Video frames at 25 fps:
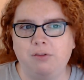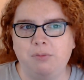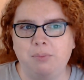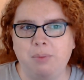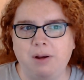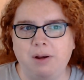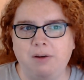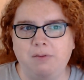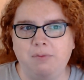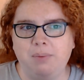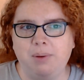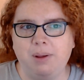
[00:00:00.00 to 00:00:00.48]
might
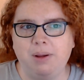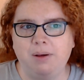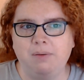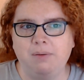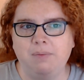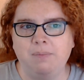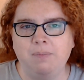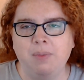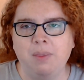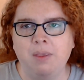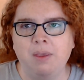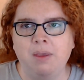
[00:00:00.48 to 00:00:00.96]
have been
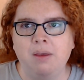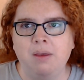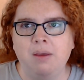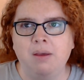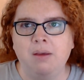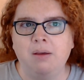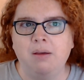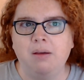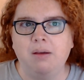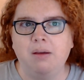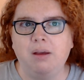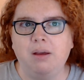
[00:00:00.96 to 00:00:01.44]

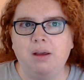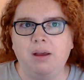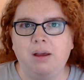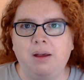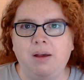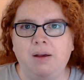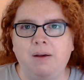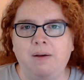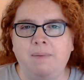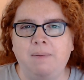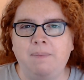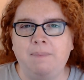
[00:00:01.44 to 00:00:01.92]

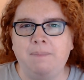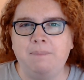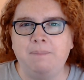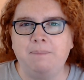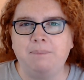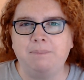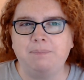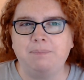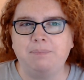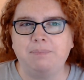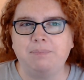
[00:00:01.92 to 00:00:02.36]
um,